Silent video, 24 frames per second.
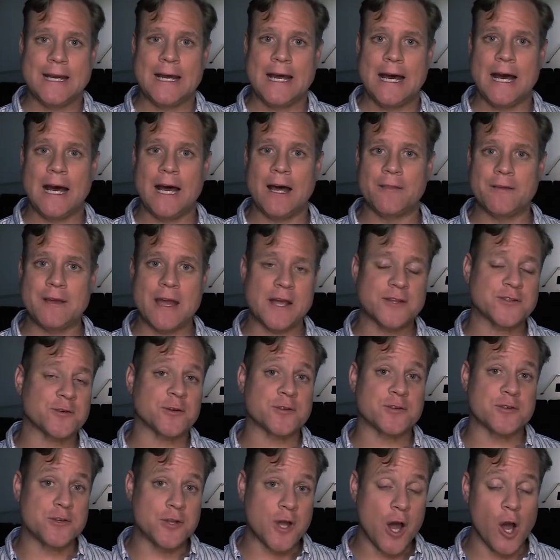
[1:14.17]
The answer
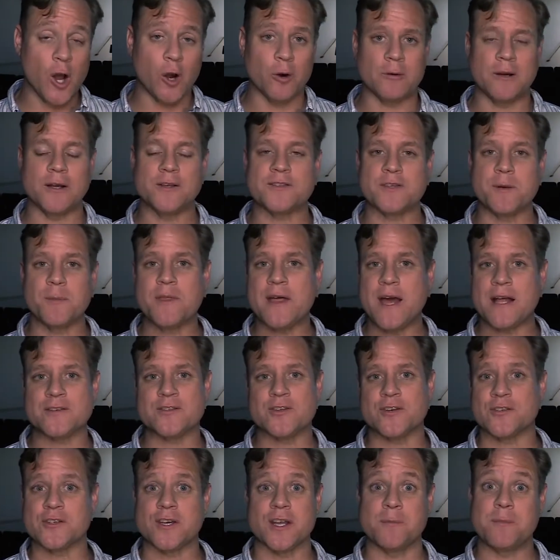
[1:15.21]
is no. Some of that's
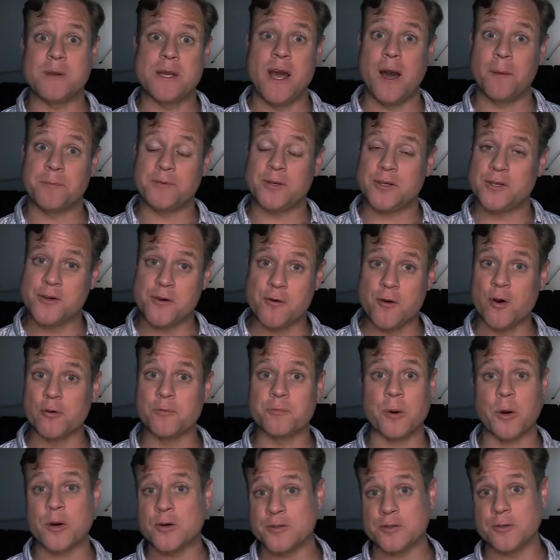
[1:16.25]
just going to be up to your own
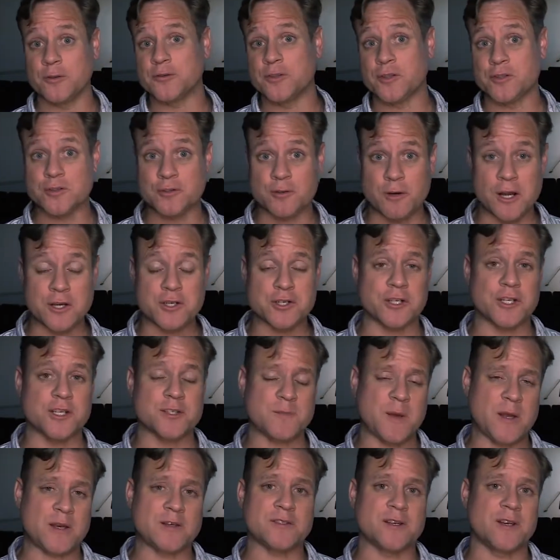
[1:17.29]
personal discretion,
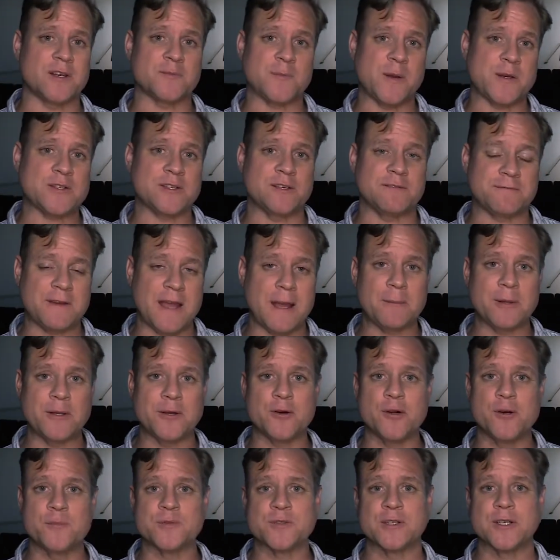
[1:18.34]
especially family
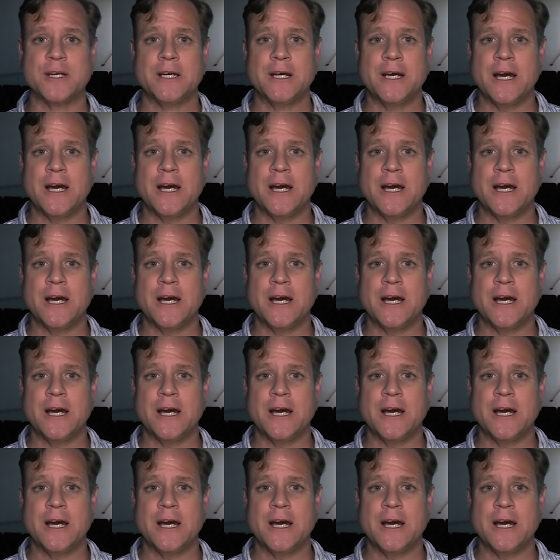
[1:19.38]
groups.